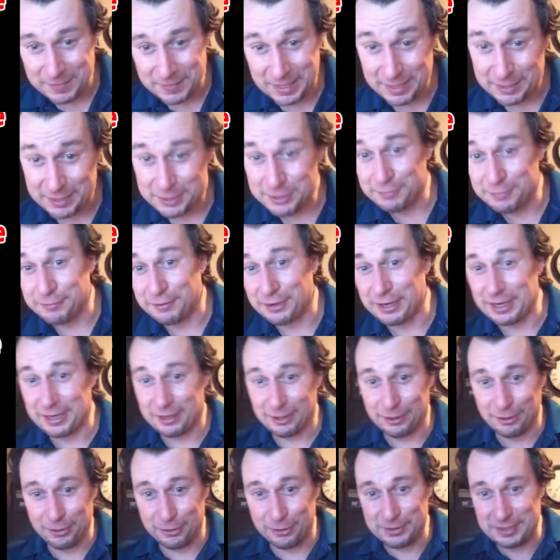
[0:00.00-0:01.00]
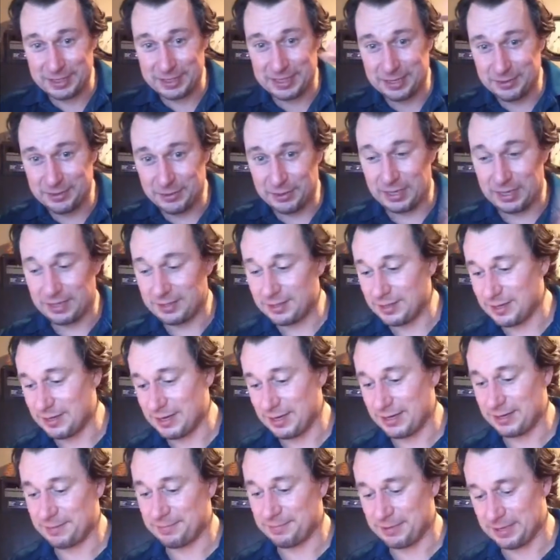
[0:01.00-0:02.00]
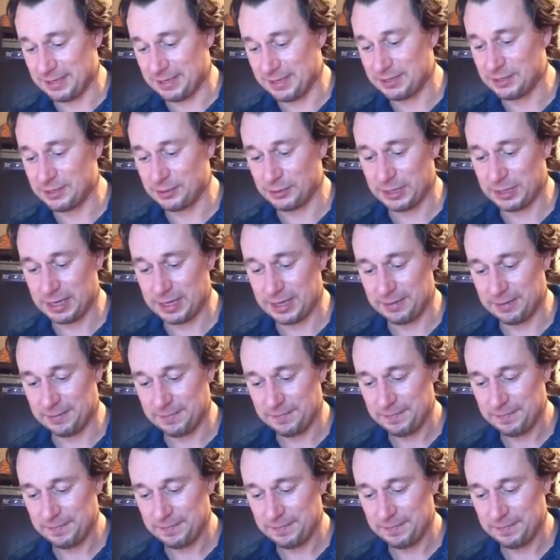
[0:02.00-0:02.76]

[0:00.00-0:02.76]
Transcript: It's a very close-knit thing tonight, but it's okay.